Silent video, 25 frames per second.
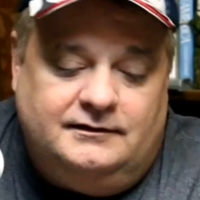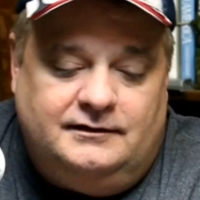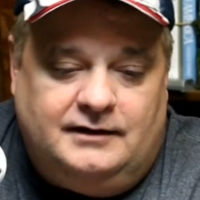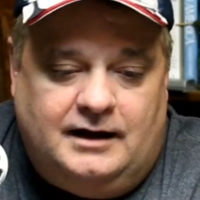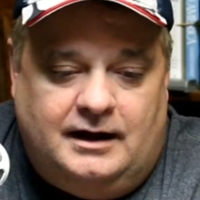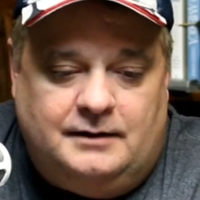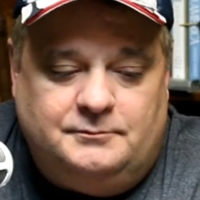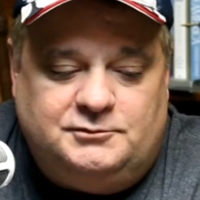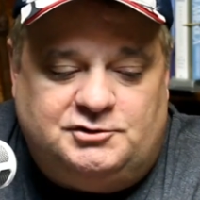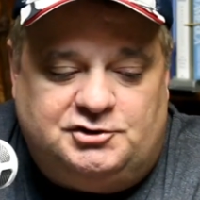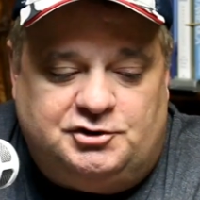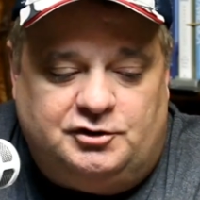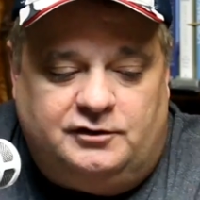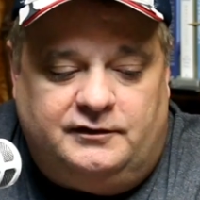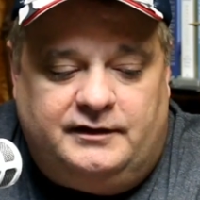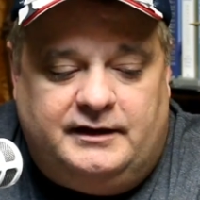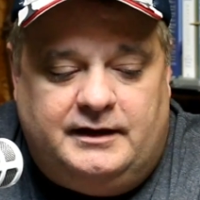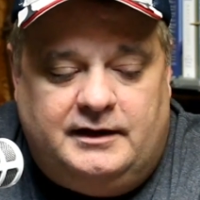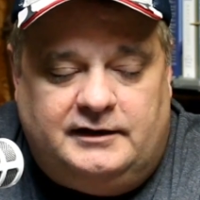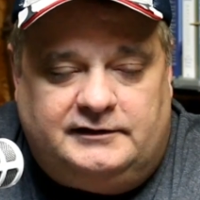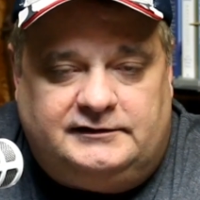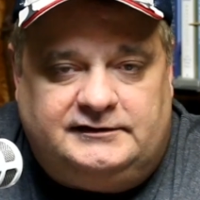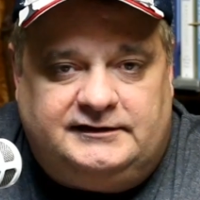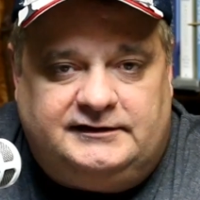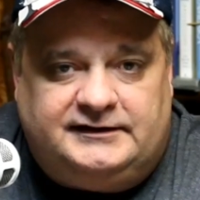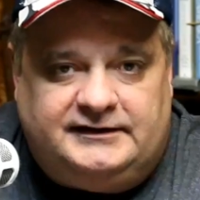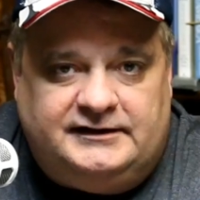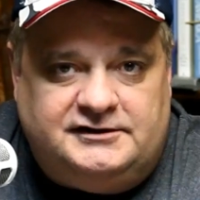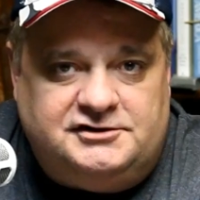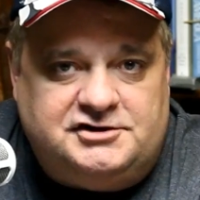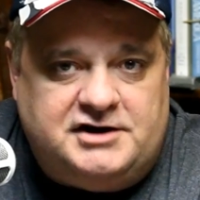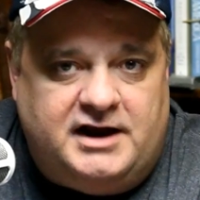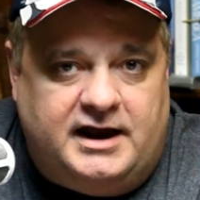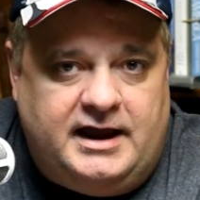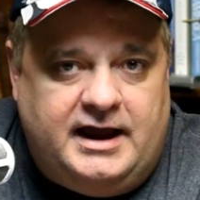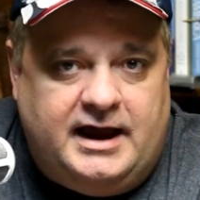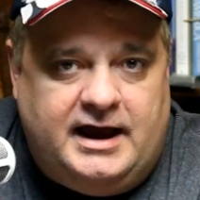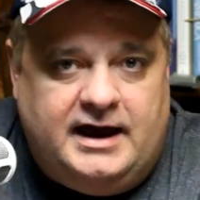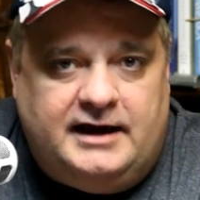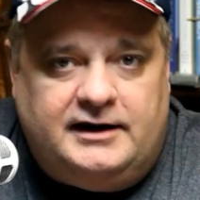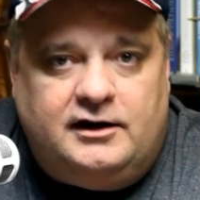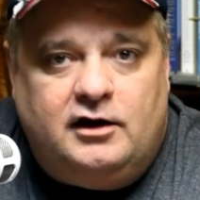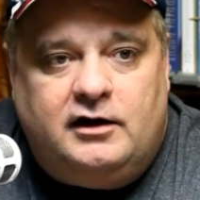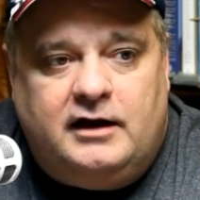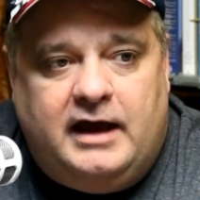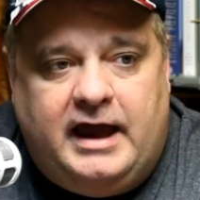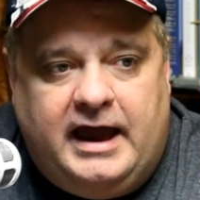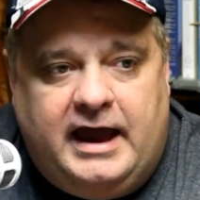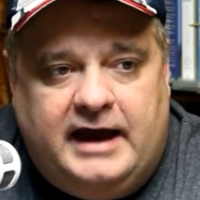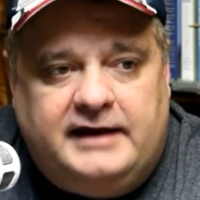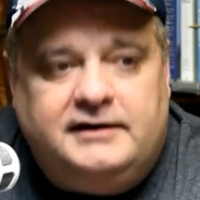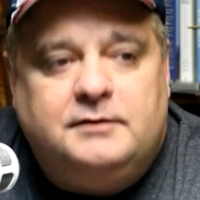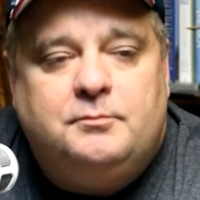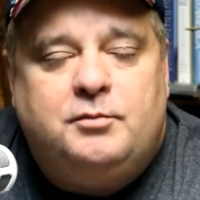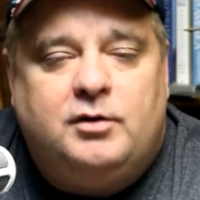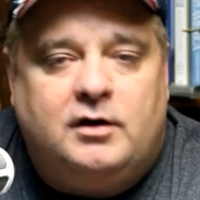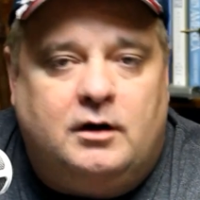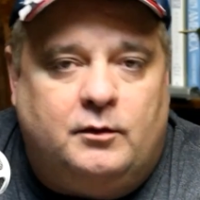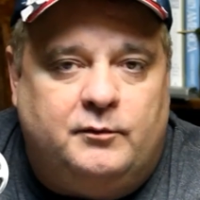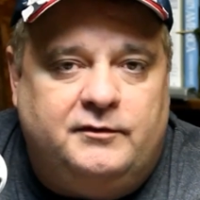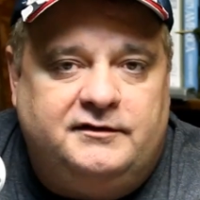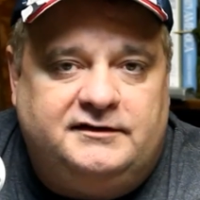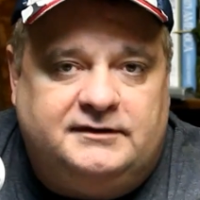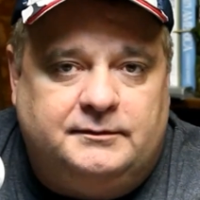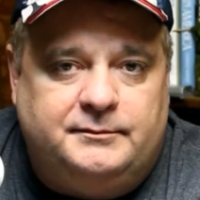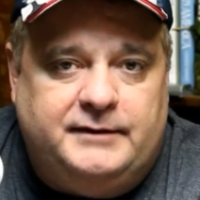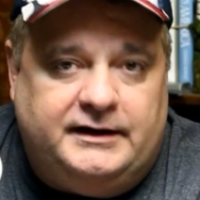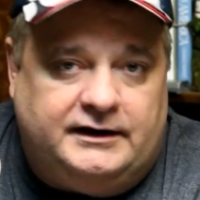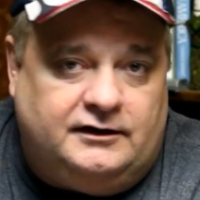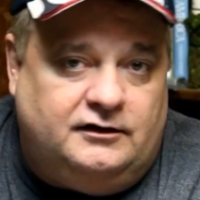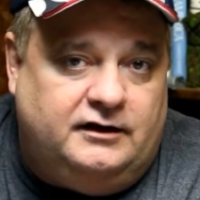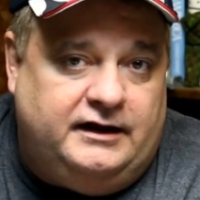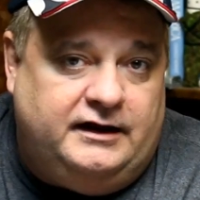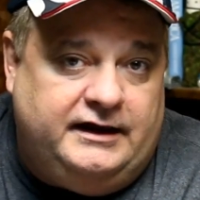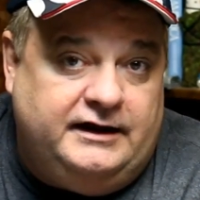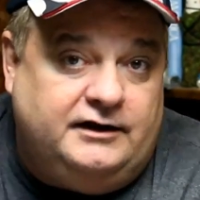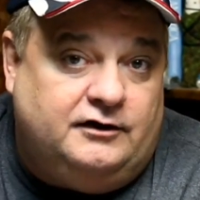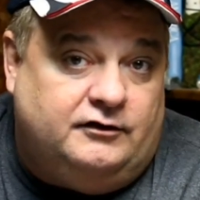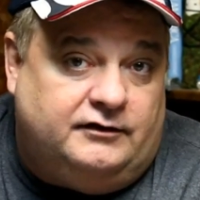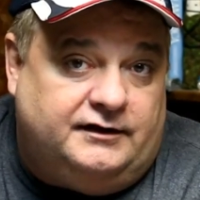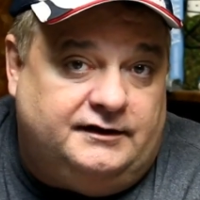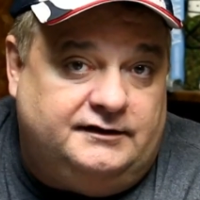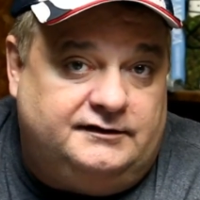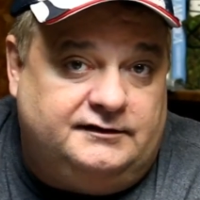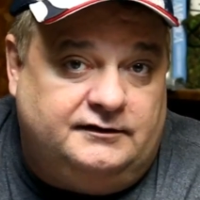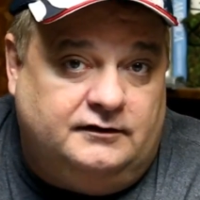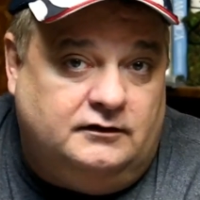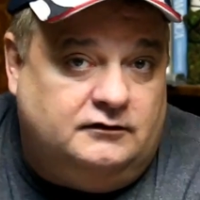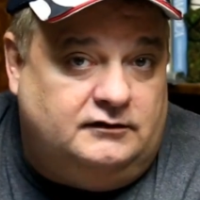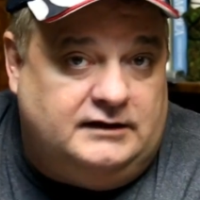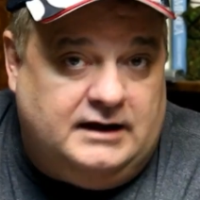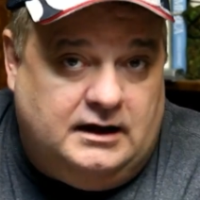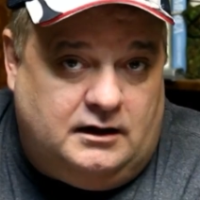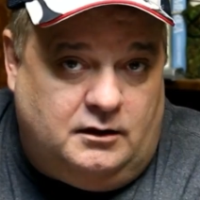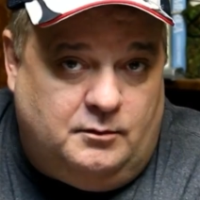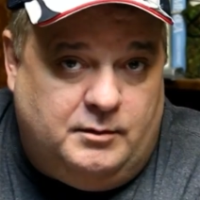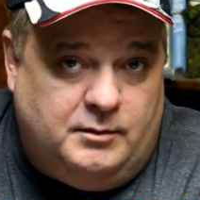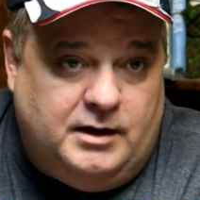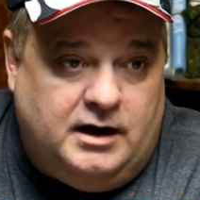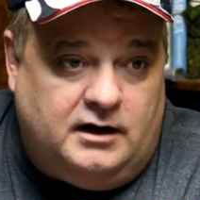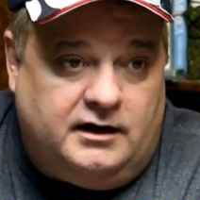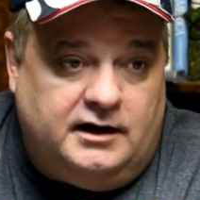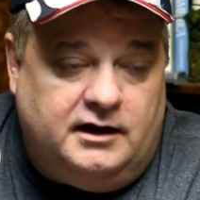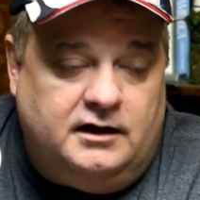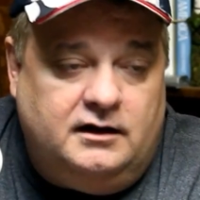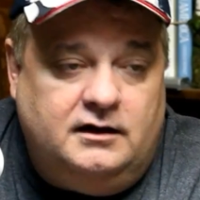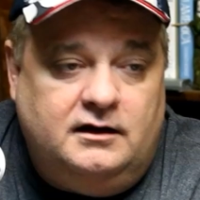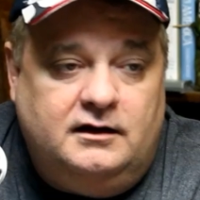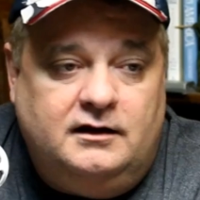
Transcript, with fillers: I'm sure that C J had had to put up with some ignorance, no doubt about it.